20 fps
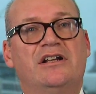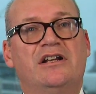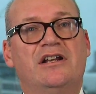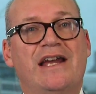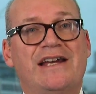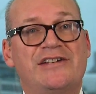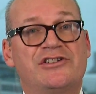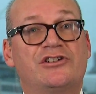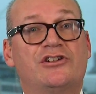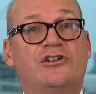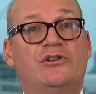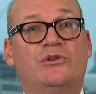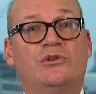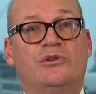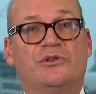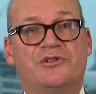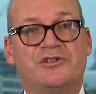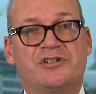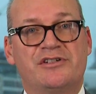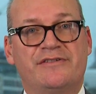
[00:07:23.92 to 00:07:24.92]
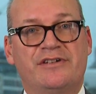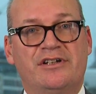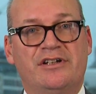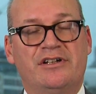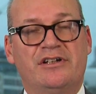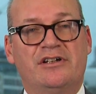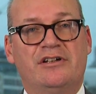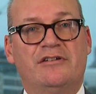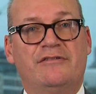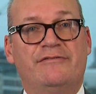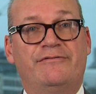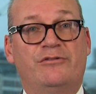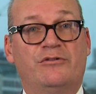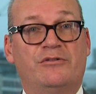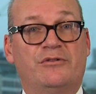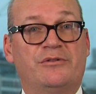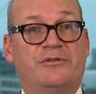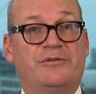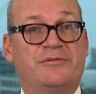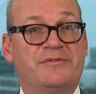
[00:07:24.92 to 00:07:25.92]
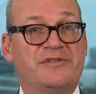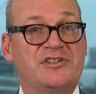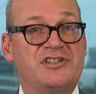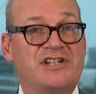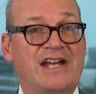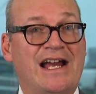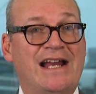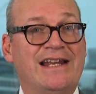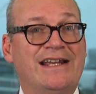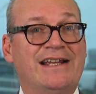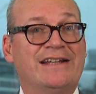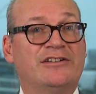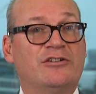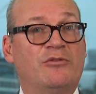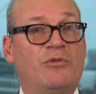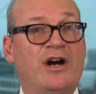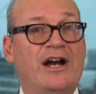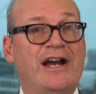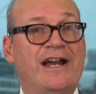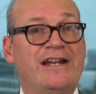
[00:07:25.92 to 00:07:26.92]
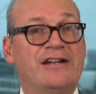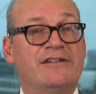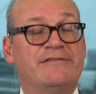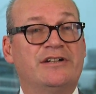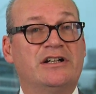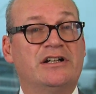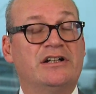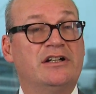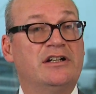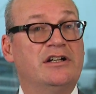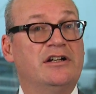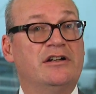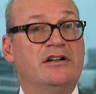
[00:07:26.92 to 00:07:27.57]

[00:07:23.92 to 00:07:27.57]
less cause for standing in the way of a